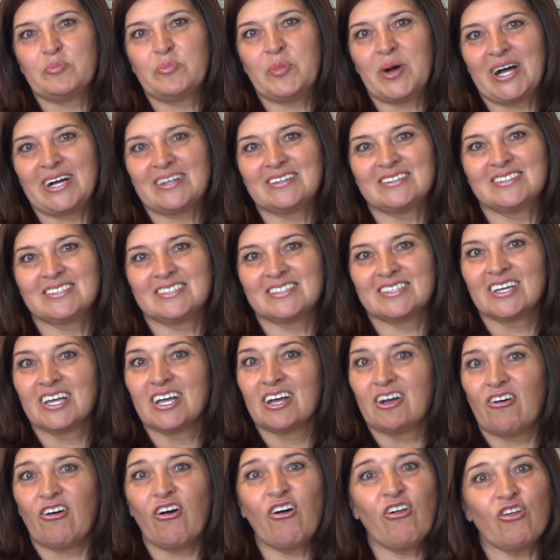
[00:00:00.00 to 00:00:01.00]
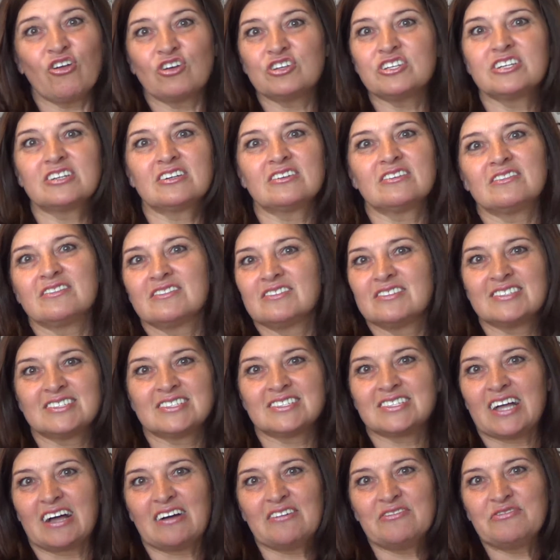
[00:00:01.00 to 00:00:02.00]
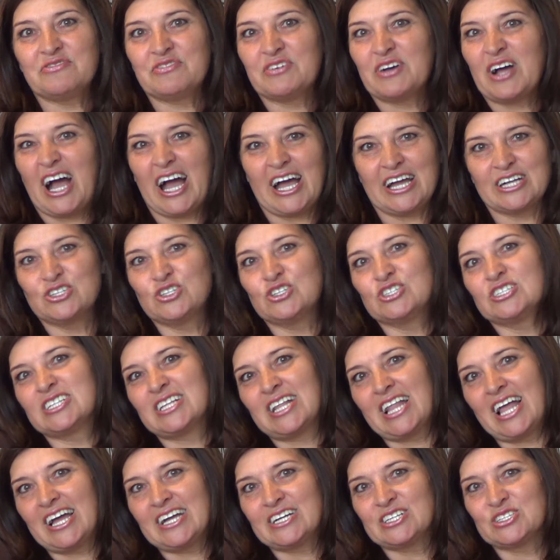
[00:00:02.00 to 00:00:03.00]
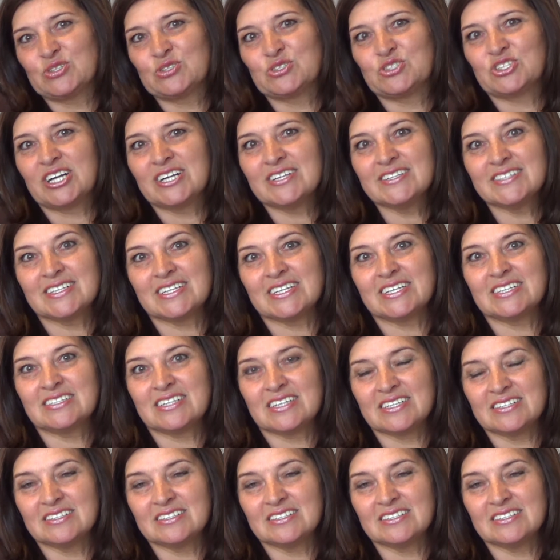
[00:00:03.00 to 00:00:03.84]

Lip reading: but all other stuff I don't like to translate.